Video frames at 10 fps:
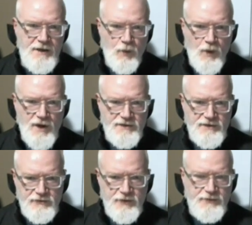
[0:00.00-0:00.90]
One
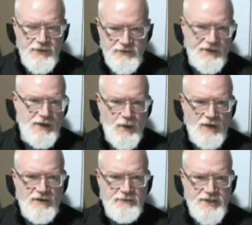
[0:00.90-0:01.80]
group that was very
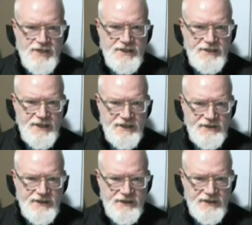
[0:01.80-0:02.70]
well represented at
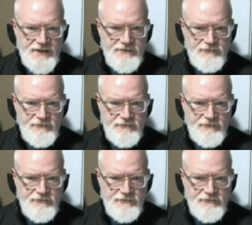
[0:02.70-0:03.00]
the